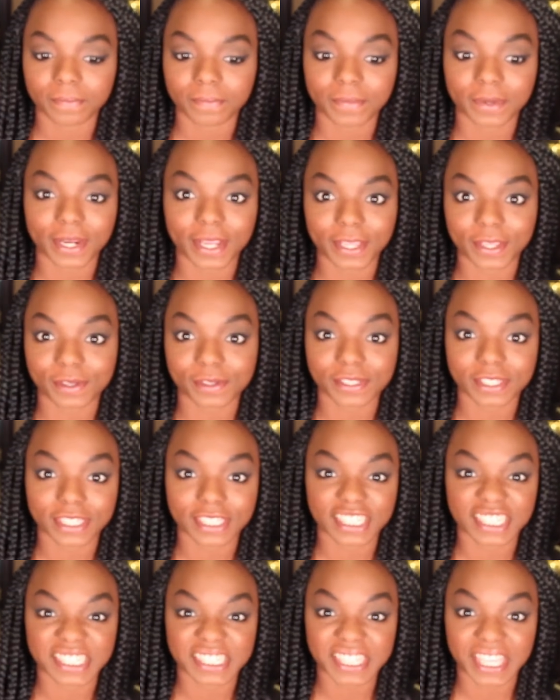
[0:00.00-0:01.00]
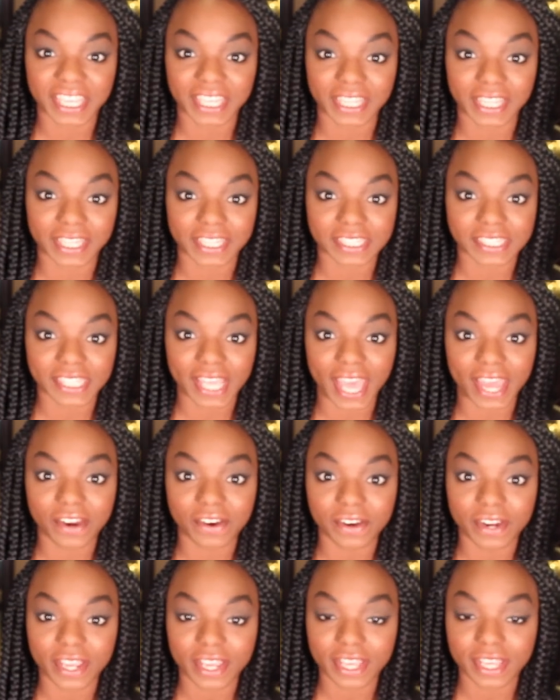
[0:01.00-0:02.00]
but I usually just take like a
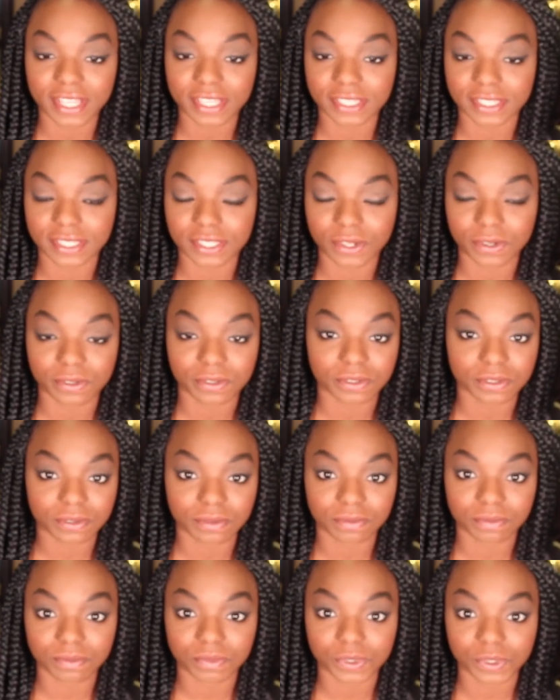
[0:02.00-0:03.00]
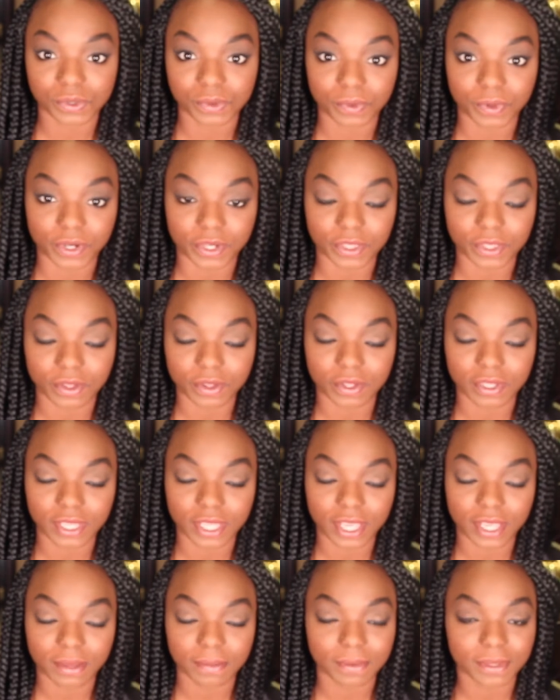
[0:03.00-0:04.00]
Saturday and don't do work the whole
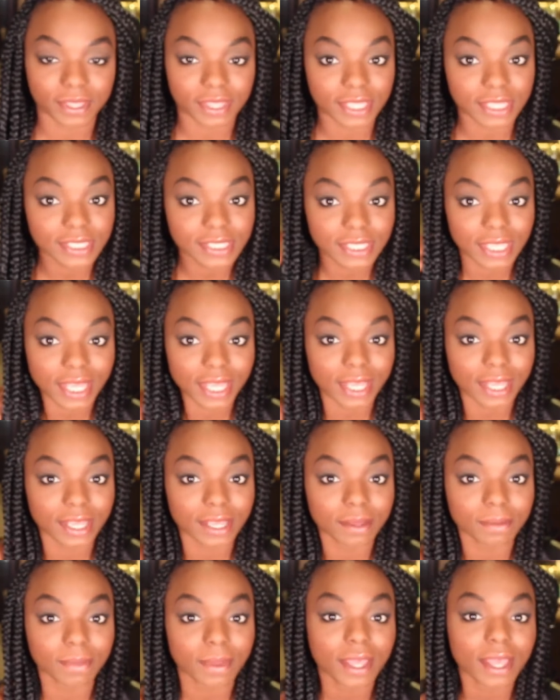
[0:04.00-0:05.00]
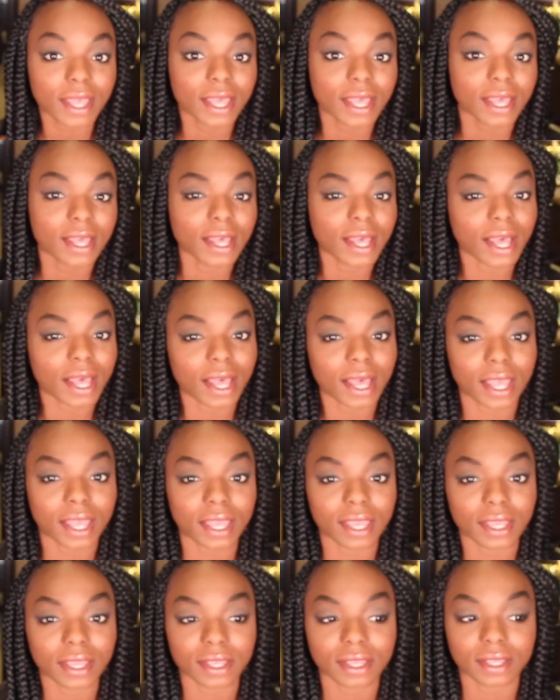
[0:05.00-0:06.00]
day. But this time
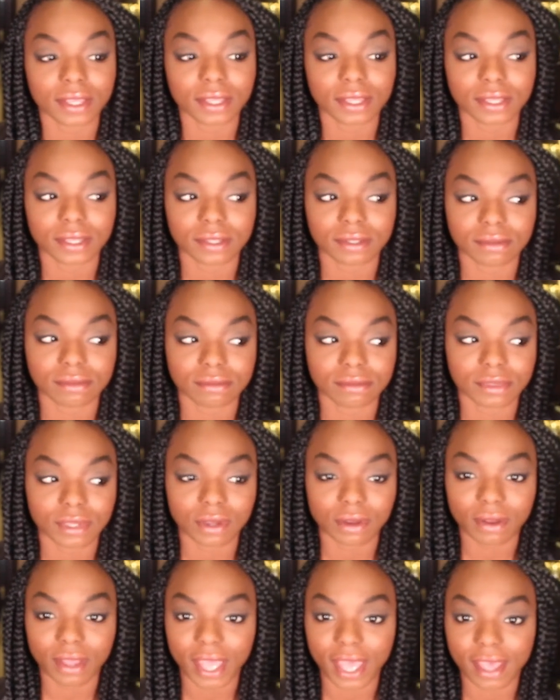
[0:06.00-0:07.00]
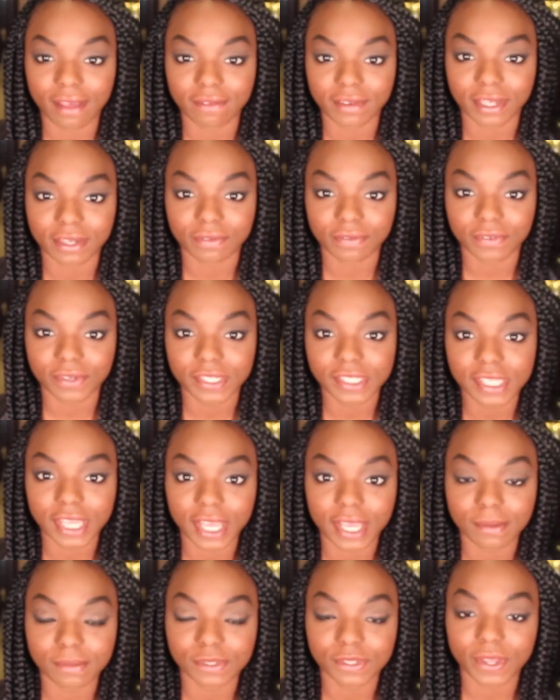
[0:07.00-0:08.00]
I don't have any free
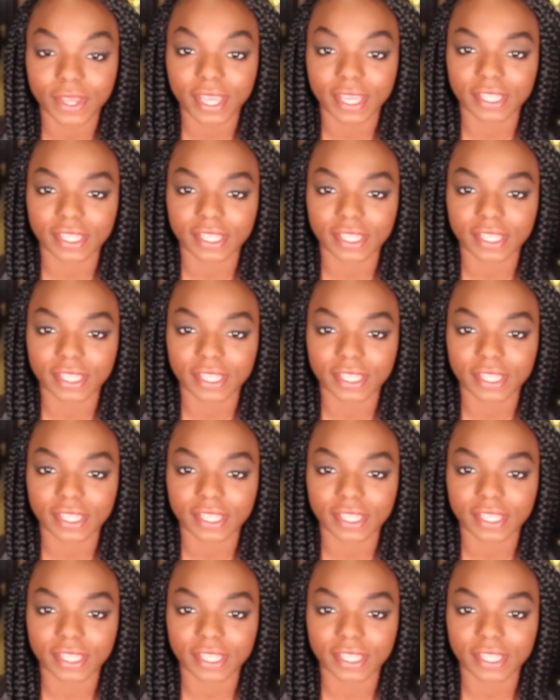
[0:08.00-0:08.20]
time, so I